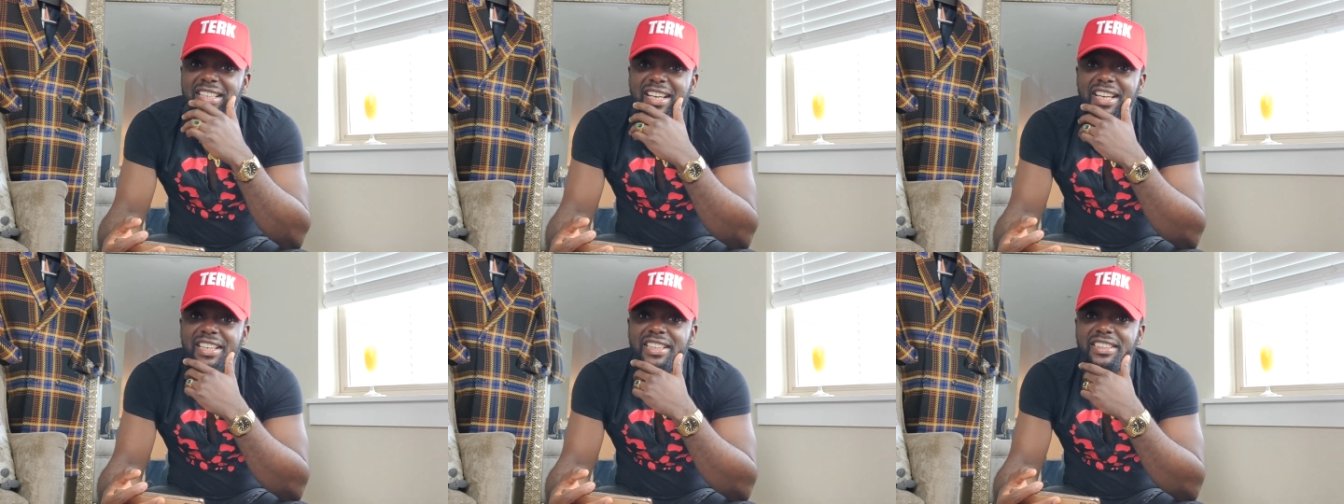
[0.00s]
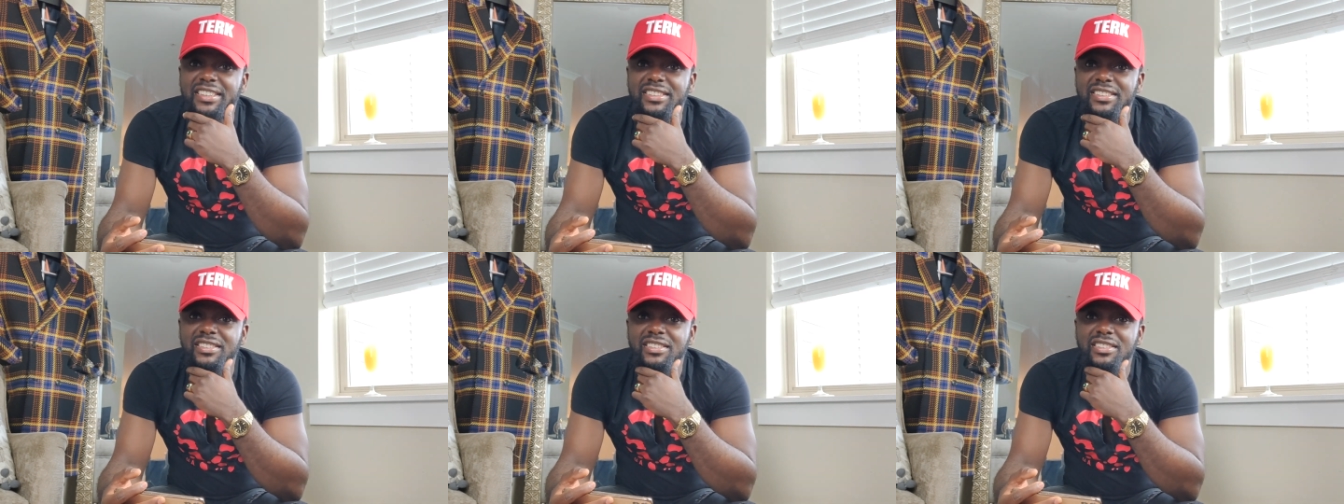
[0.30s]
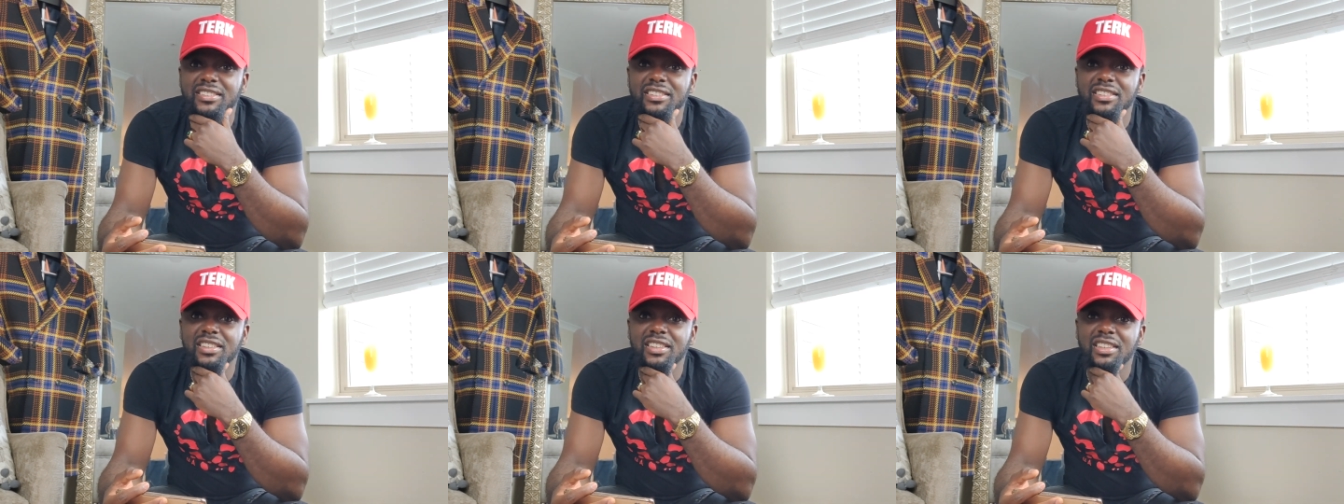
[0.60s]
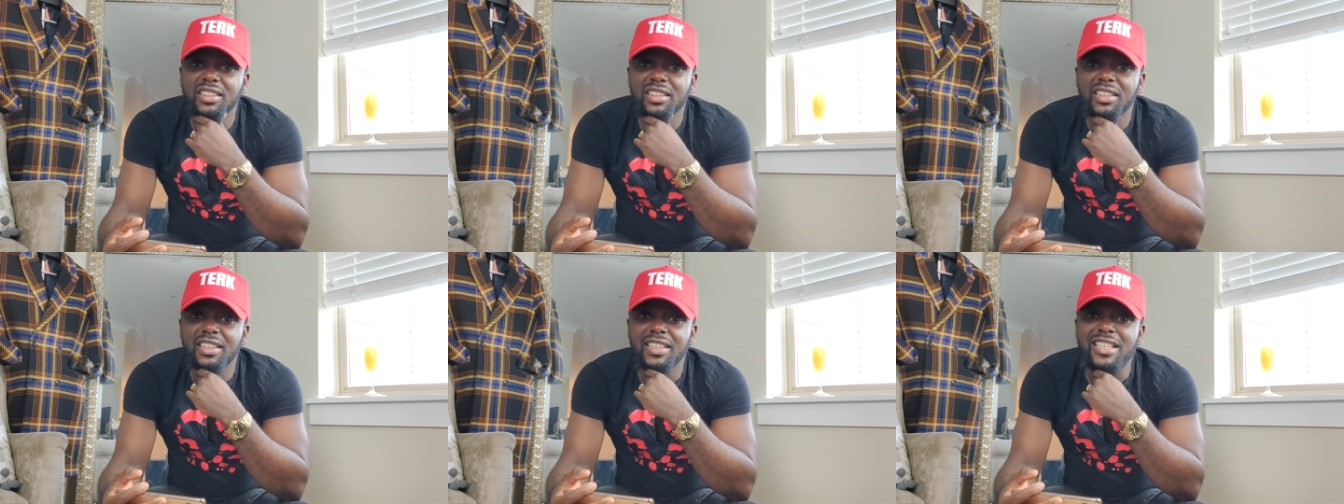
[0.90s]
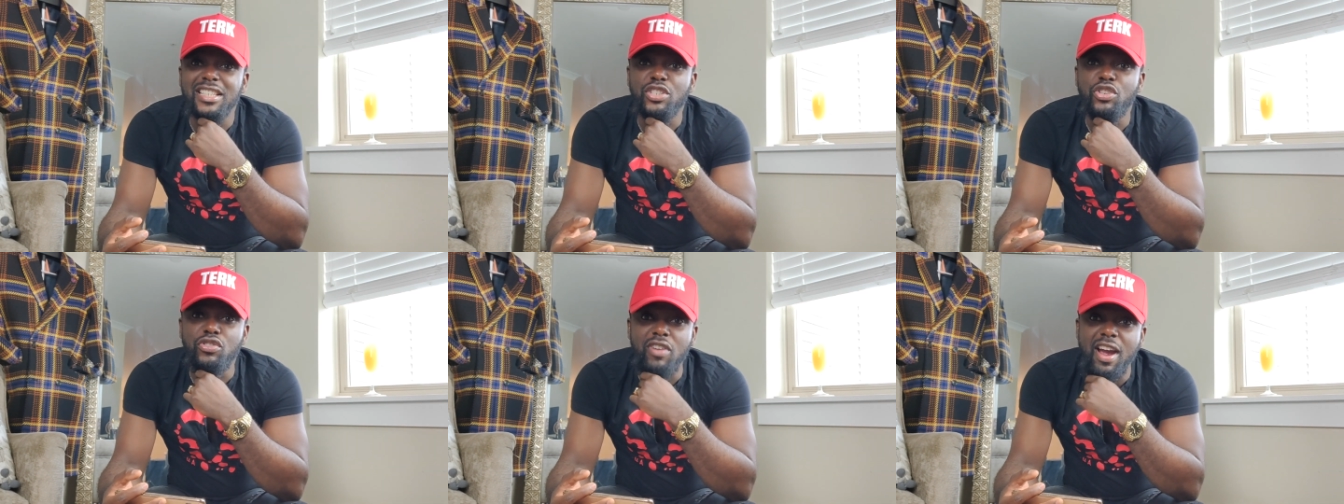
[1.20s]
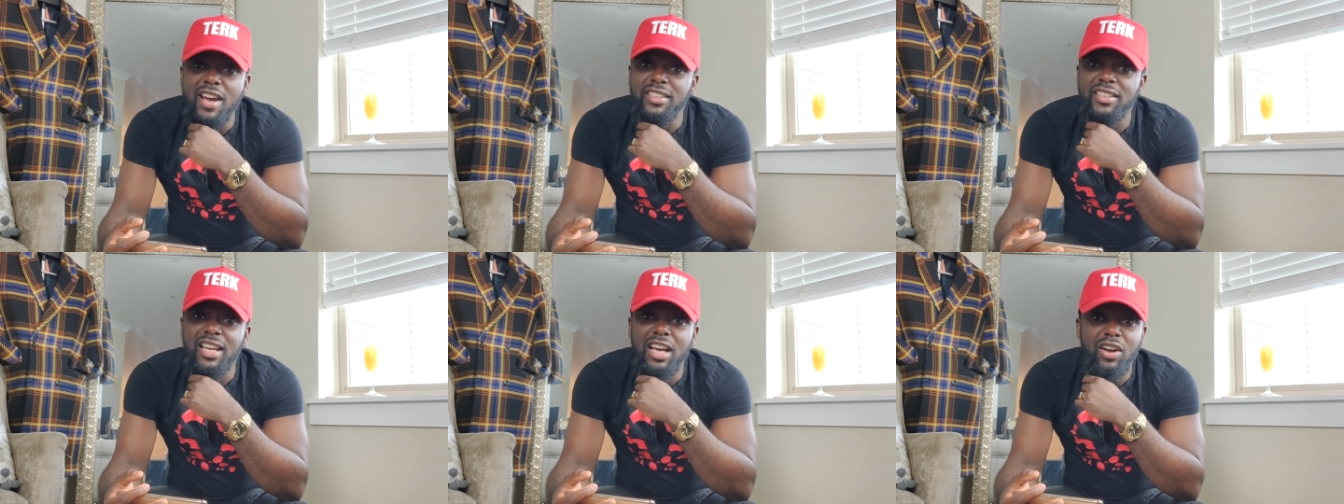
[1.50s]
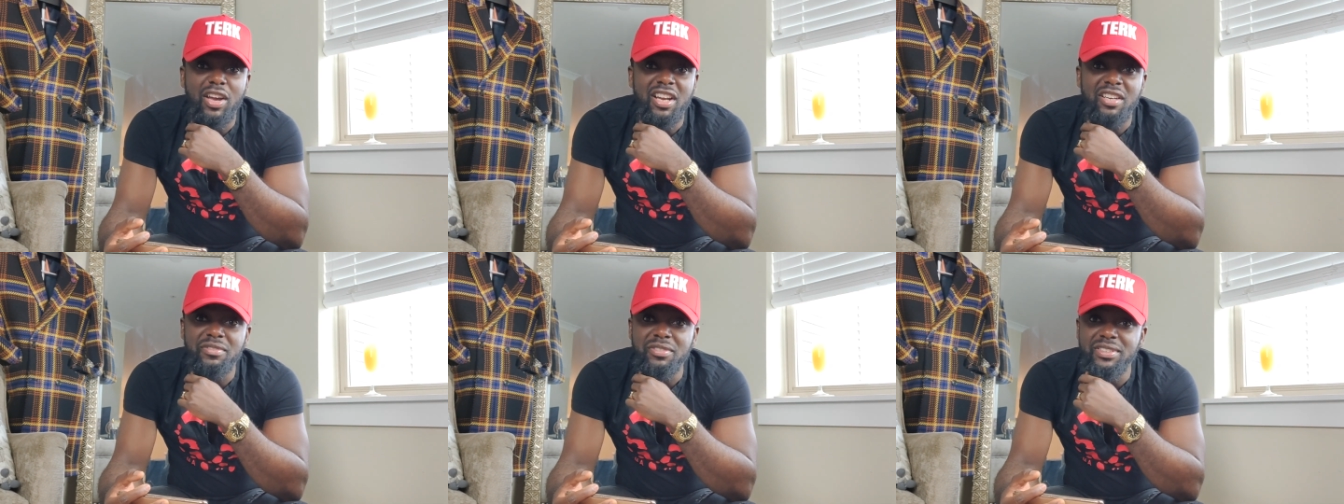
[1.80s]
tight. He's grinding
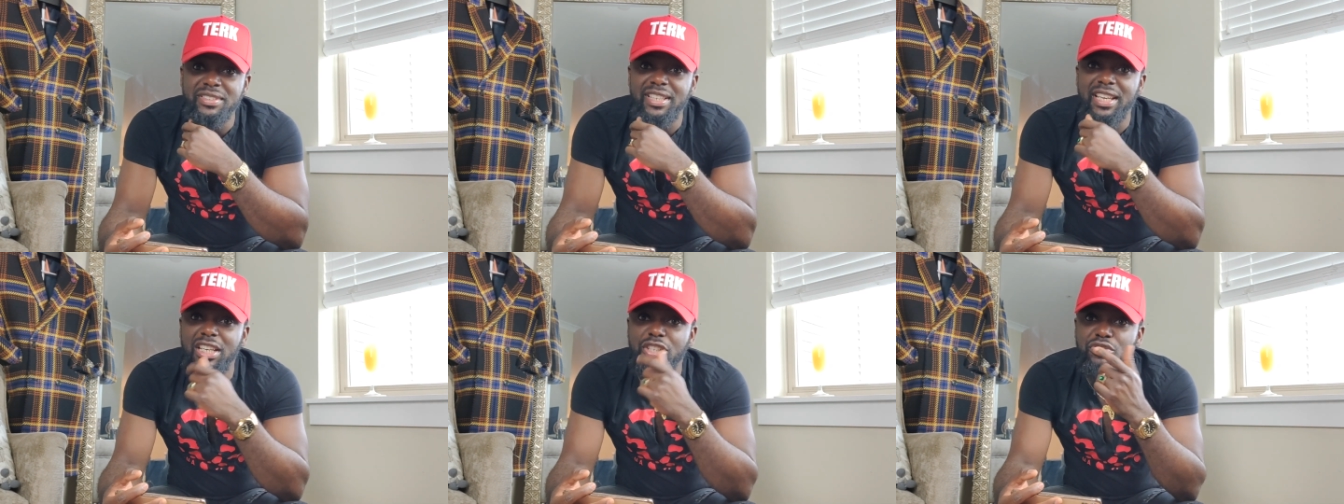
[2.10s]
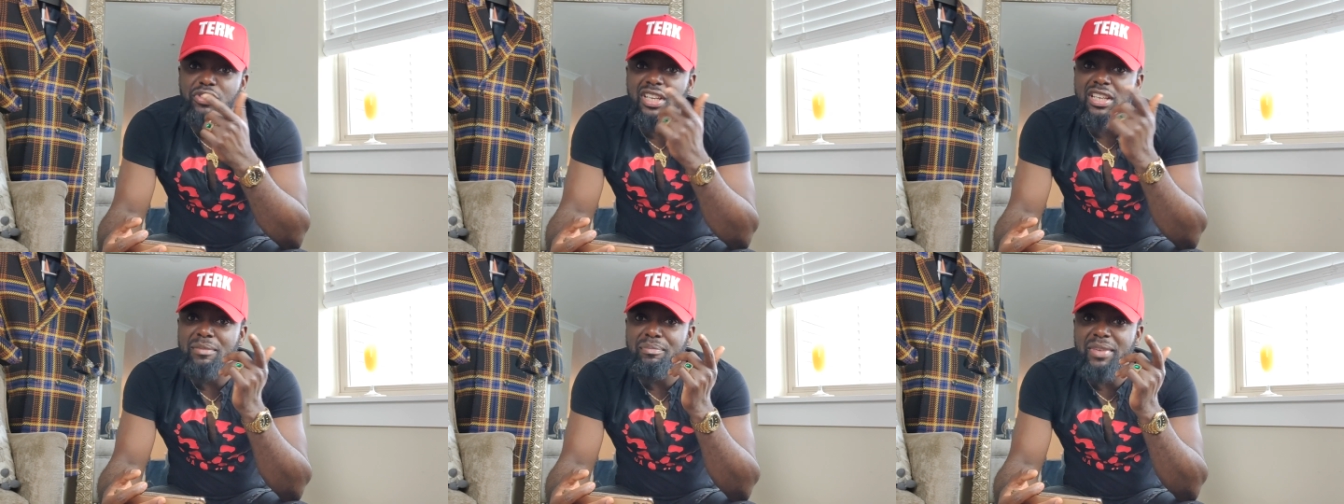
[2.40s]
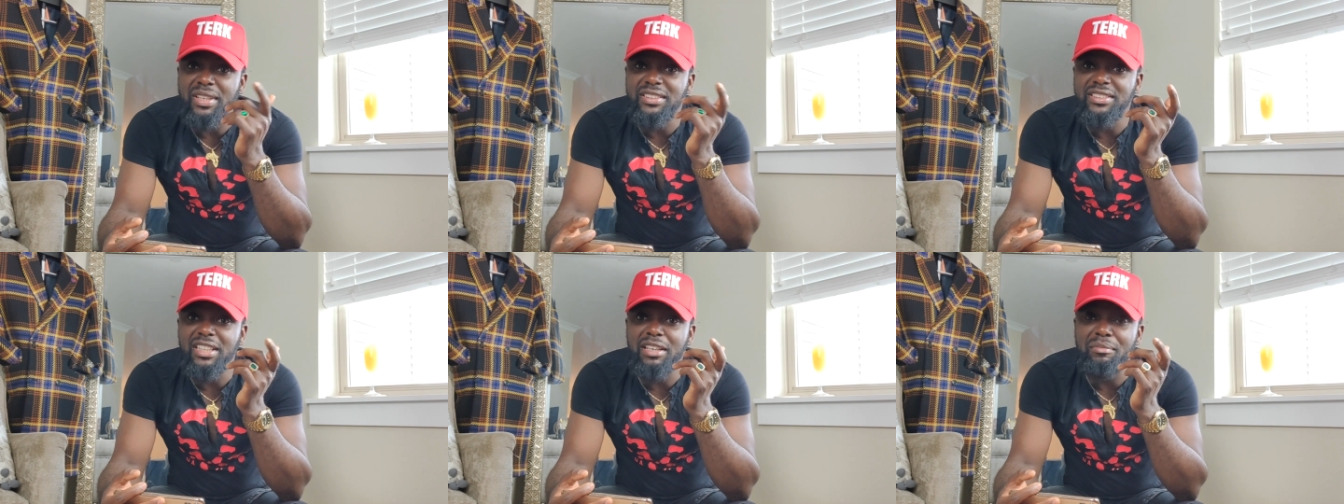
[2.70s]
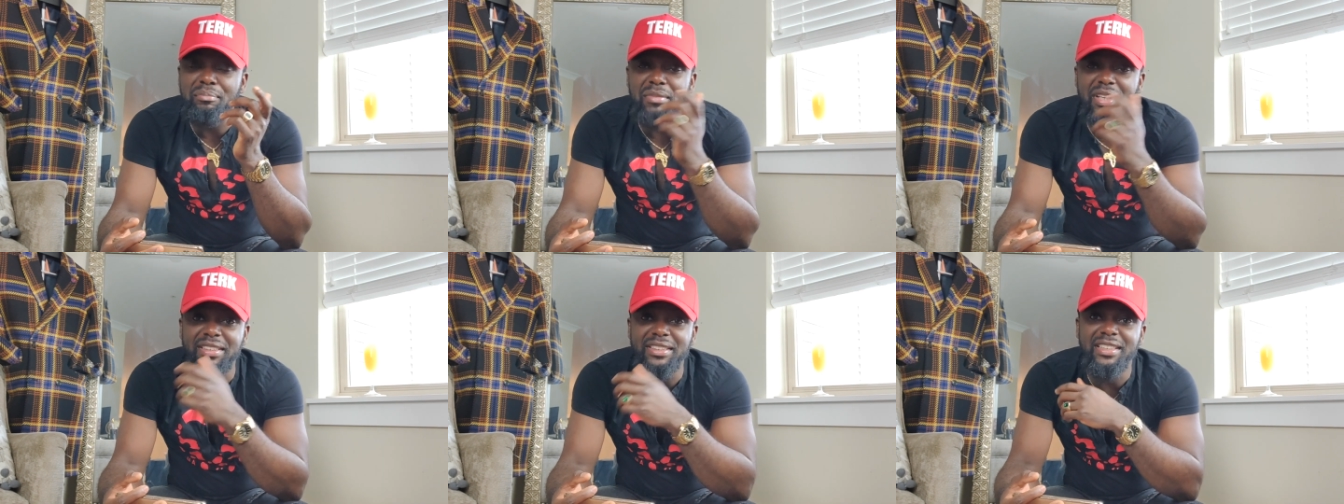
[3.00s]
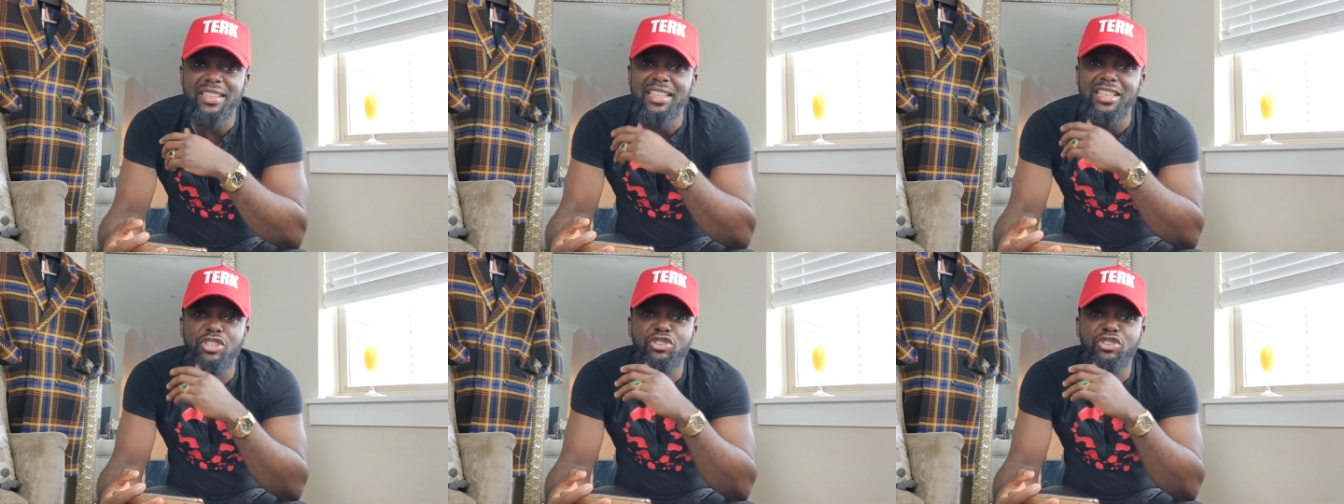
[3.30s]
out every day trying to make that money.